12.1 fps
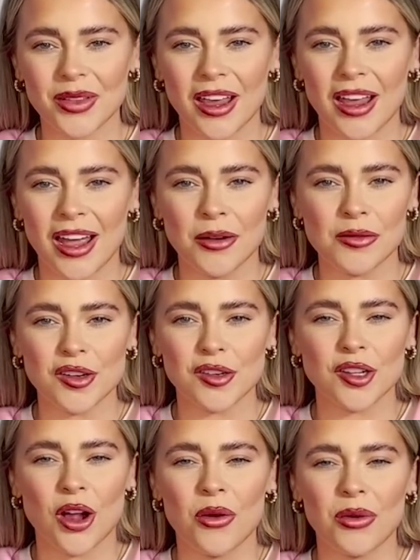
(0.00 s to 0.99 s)
And I was just
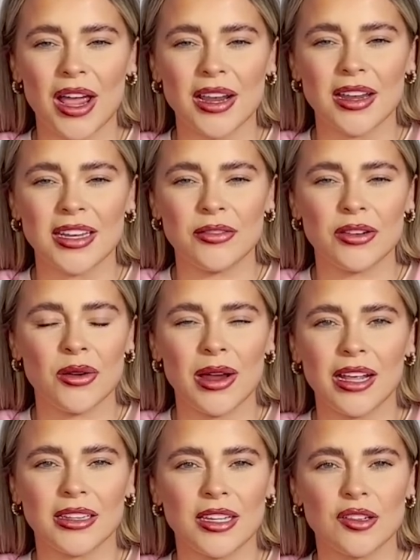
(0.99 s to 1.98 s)
so like, even though I
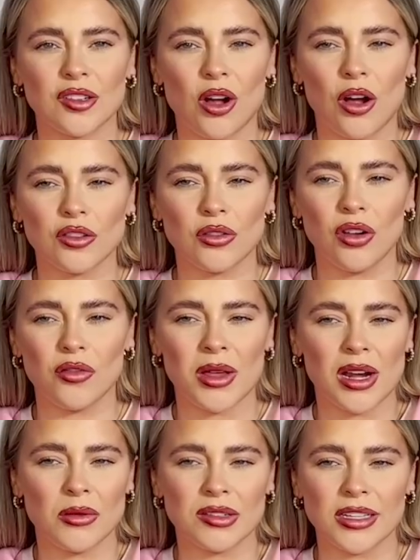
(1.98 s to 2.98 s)
had these scars all over me and
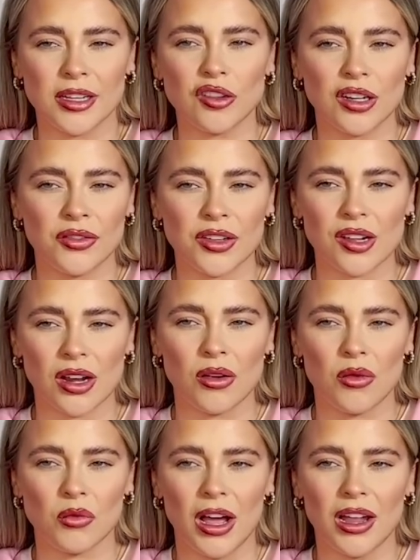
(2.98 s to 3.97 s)
I was literally physically
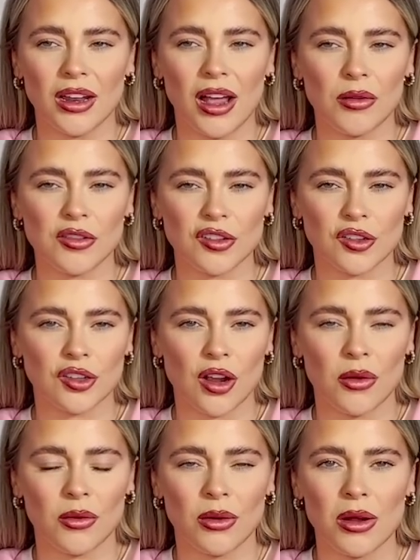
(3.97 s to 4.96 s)
unwell, I was just
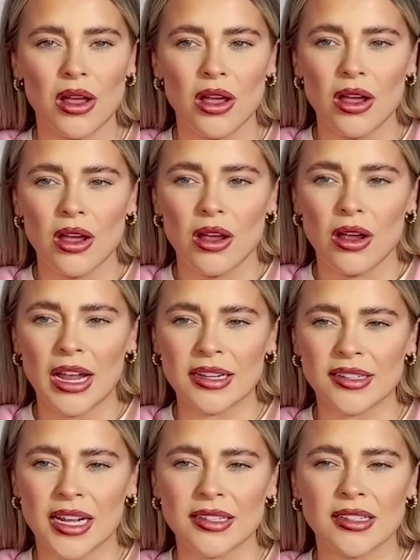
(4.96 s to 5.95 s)
so
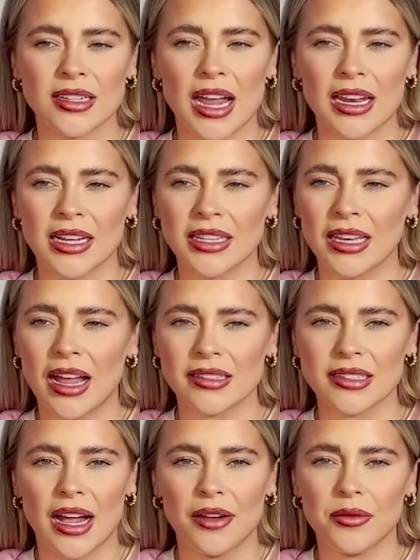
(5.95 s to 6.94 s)
excited to get like the last
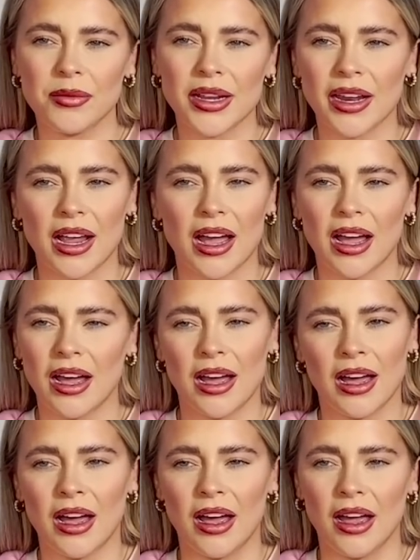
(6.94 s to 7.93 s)
laugh and be like, ha ha
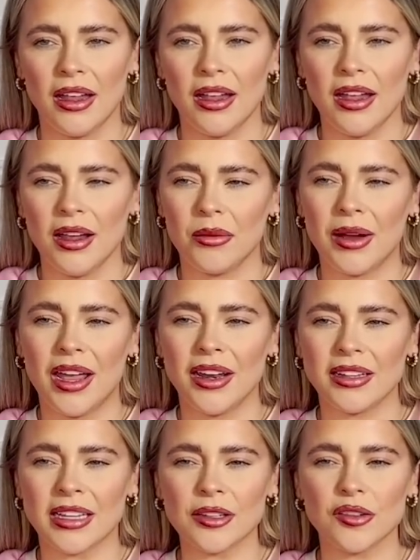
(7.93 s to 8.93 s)
ha. When
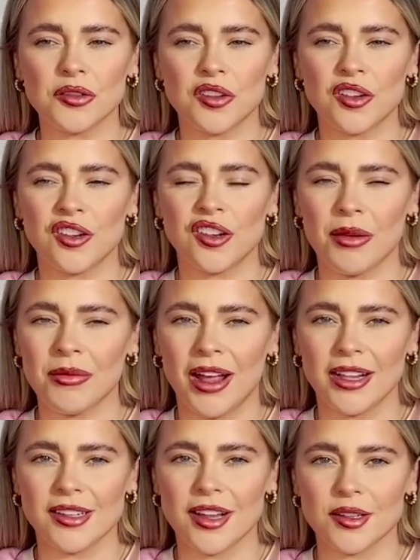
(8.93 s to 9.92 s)
that's such a shit
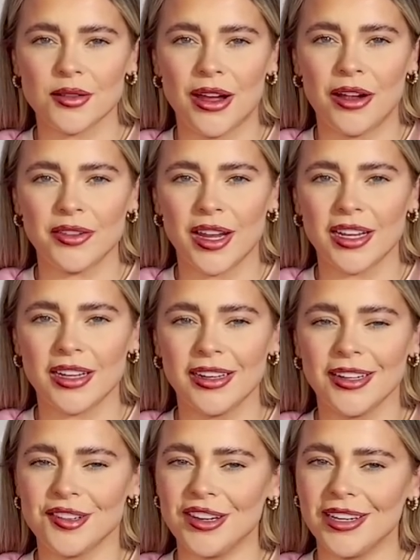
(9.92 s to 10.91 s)
mindset to have, like,
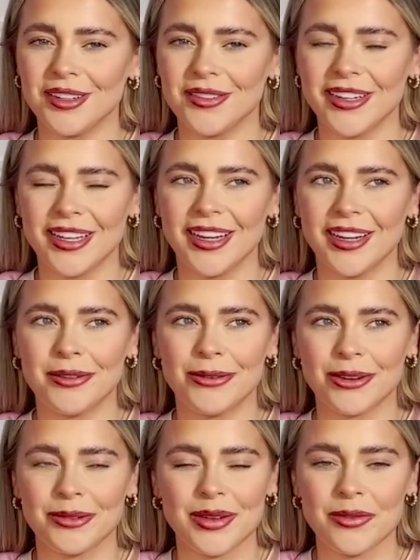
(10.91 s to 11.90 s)
it genuinely
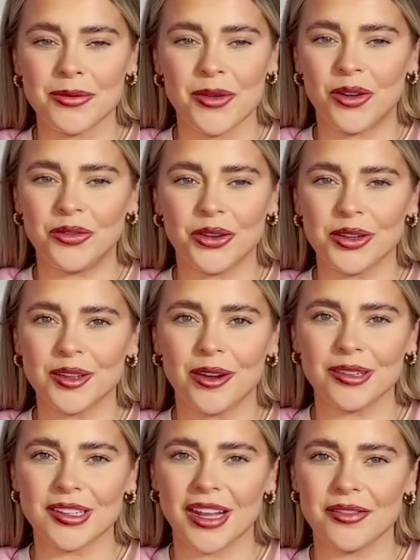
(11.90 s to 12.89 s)
couldn't be more fucking
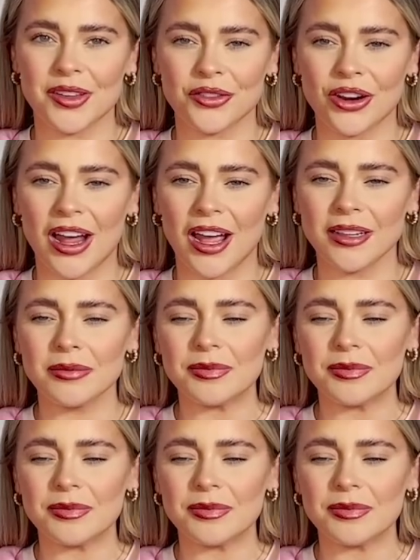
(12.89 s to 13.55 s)
toxic if you tried.